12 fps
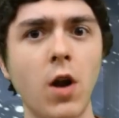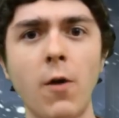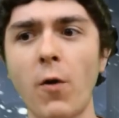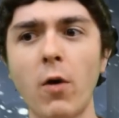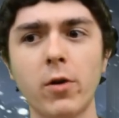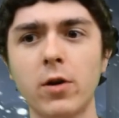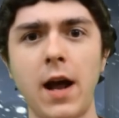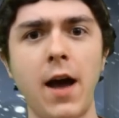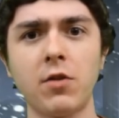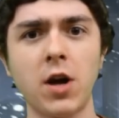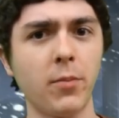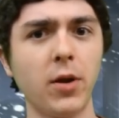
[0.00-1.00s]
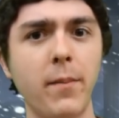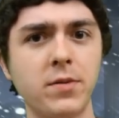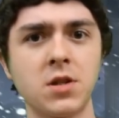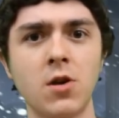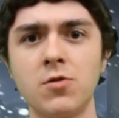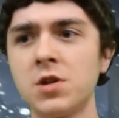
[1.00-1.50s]
I thought we were going to have a couple
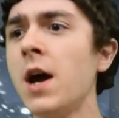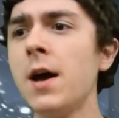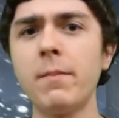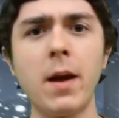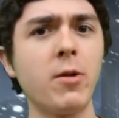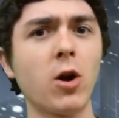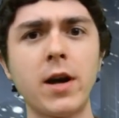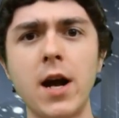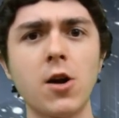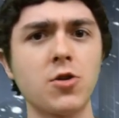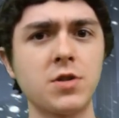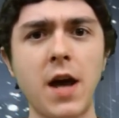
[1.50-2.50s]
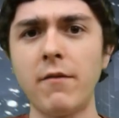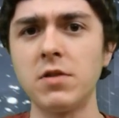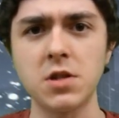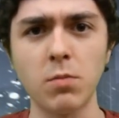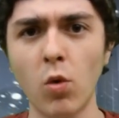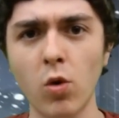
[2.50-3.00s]
episodes, maybe our characters
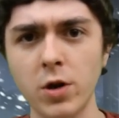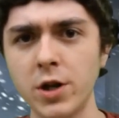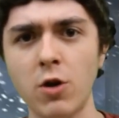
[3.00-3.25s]
having some more,